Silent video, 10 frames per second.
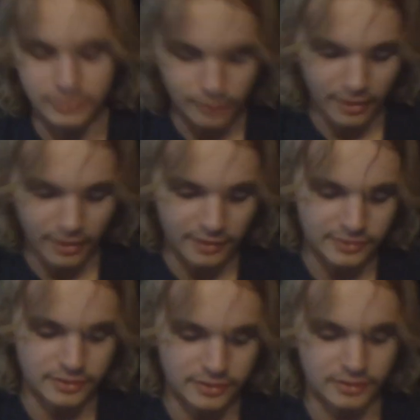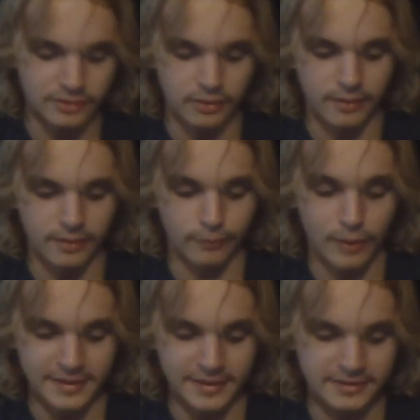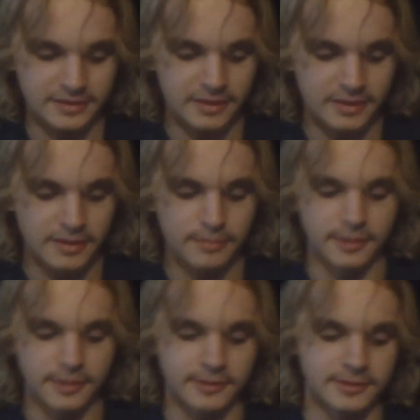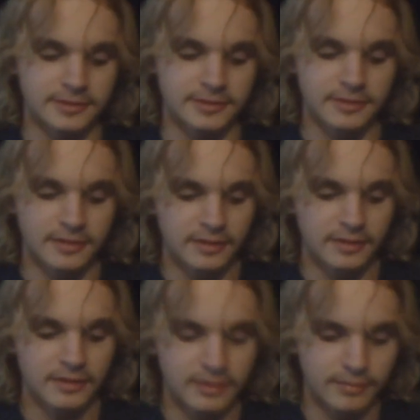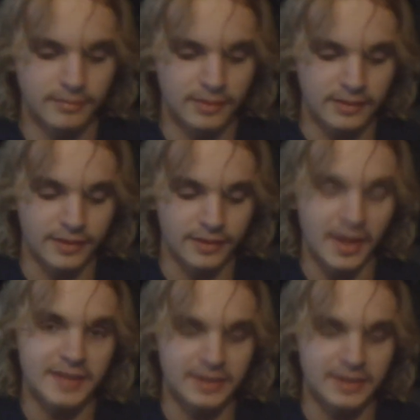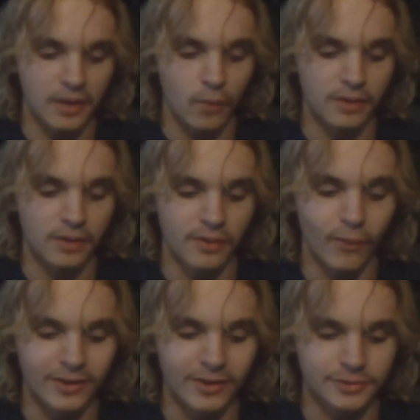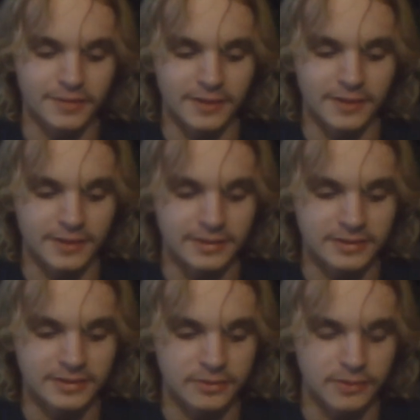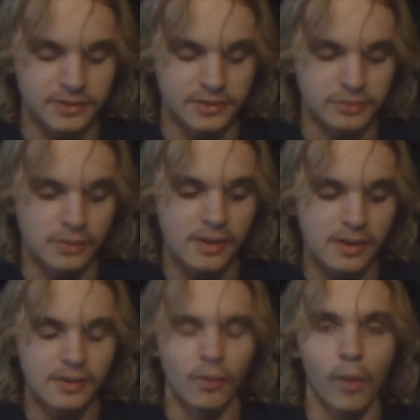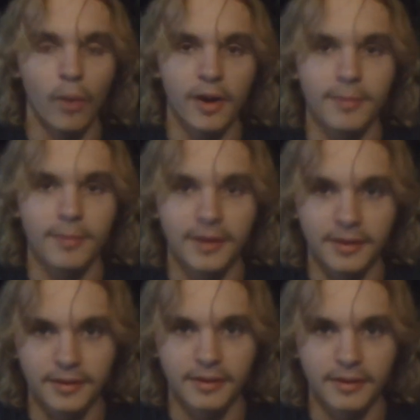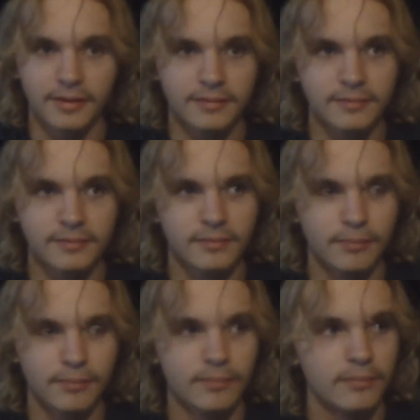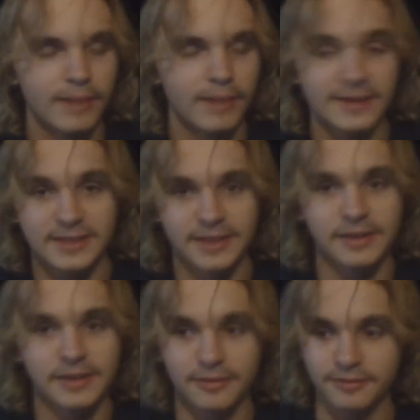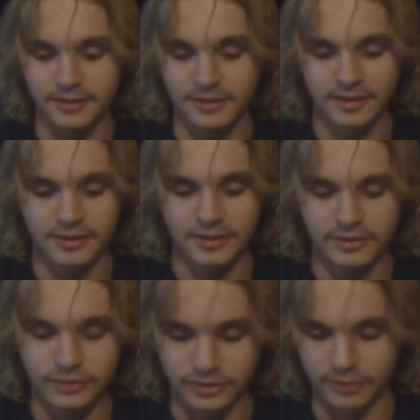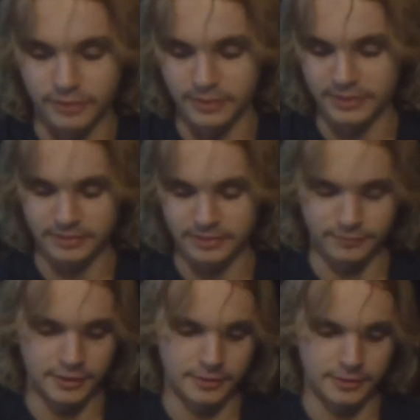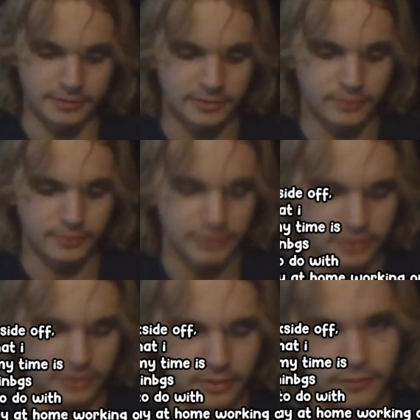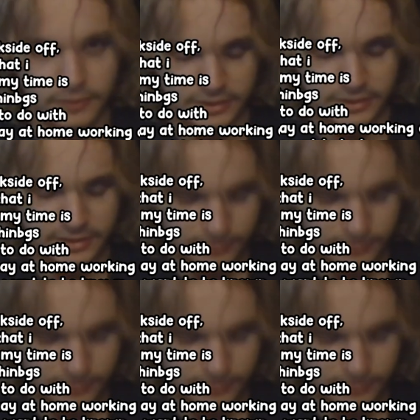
to write, because the last thing I want while traveling is to want to work my backside off just to release some videos, which of course it is important to